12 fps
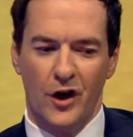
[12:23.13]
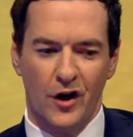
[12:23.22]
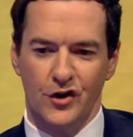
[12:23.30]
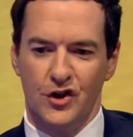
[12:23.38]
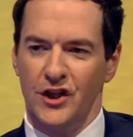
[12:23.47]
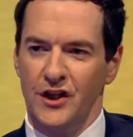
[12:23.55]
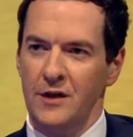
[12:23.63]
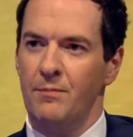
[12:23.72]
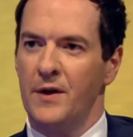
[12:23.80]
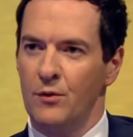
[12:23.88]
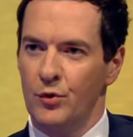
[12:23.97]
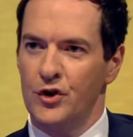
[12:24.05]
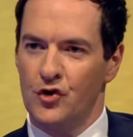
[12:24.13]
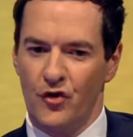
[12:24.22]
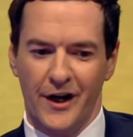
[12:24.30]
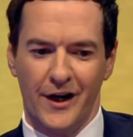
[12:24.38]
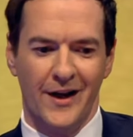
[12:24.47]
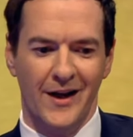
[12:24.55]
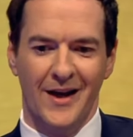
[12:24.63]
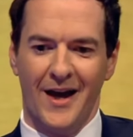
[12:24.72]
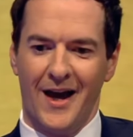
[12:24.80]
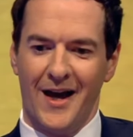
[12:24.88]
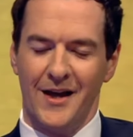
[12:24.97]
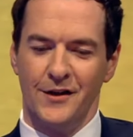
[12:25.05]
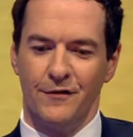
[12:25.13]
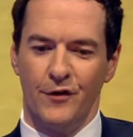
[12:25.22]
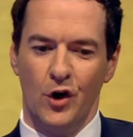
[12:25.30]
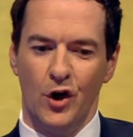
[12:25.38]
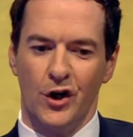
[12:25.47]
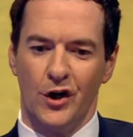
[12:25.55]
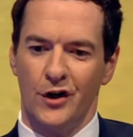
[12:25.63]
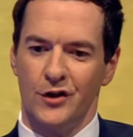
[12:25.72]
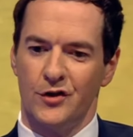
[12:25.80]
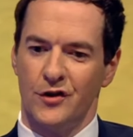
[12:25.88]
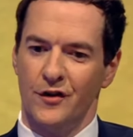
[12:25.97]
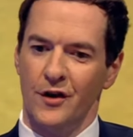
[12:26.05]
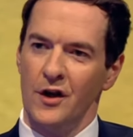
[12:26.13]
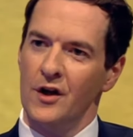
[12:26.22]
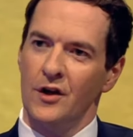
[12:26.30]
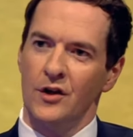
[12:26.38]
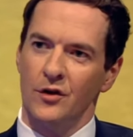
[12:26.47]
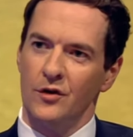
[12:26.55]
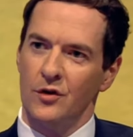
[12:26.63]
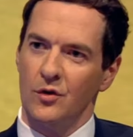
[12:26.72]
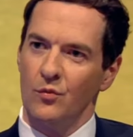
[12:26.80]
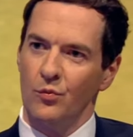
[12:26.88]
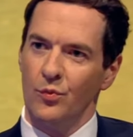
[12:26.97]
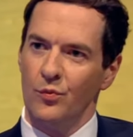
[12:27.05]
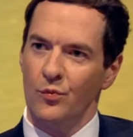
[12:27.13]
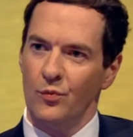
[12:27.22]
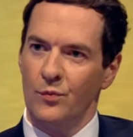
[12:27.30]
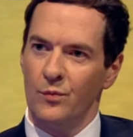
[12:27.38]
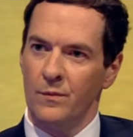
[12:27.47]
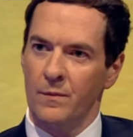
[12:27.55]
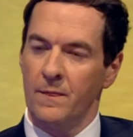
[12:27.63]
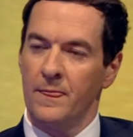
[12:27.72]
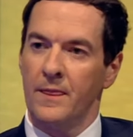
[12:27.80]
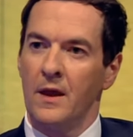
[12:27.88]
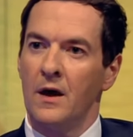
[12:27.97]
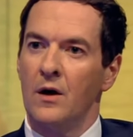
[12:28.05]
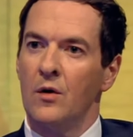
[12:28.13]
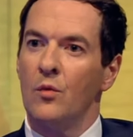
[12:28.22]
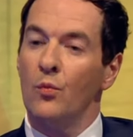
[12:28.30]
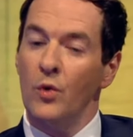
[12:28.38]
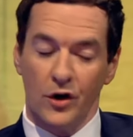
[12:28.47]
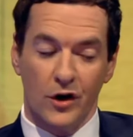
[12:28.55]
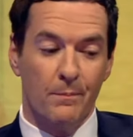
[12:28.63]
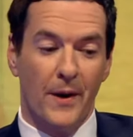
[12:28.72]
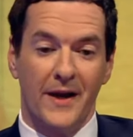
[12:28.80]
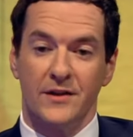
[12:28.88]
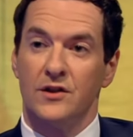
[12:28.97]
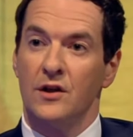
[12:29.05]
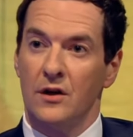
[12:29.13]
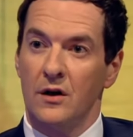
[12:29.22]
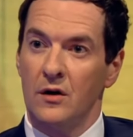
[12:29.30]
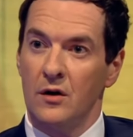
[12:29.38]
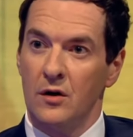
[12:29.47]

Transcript: our GDP would shrink and if you look at... Well, no, no, it's not shrinking. on either scenario, well, in or out, the